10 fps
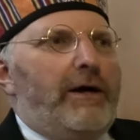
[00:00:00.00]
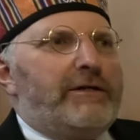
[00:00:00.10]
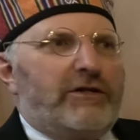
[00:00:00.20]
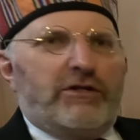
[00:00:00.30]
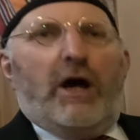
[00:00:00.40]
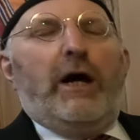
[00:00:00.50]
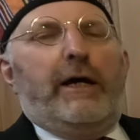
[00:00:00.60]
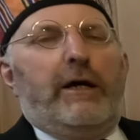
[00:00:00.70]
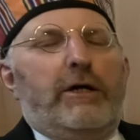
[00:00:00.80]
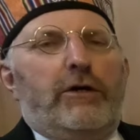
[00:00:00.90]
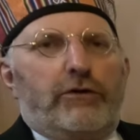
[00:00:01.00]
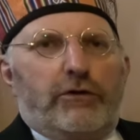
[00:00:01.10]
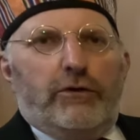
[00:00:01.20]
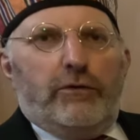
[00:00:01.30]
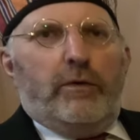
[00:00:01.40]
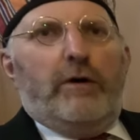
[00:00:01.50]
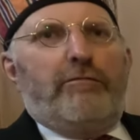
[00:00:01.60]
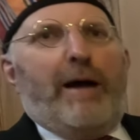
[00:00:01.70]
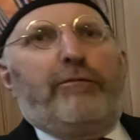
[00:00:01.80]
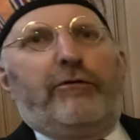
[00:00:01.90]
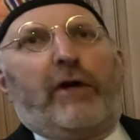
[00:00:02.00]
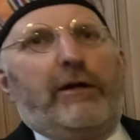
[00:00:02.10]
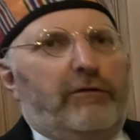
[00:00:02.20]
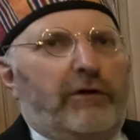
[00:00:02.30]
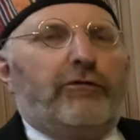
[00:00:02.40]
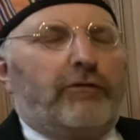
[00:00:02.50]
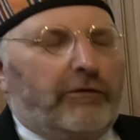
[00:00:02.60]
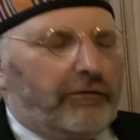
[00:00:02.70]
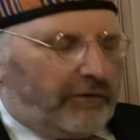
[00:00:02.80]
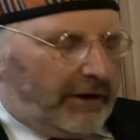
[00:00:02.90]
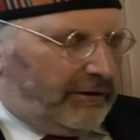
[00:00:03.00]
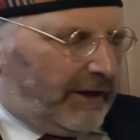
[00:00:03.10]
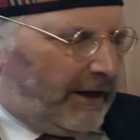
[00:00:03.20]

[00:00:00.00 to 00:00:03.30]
desire to represent distance in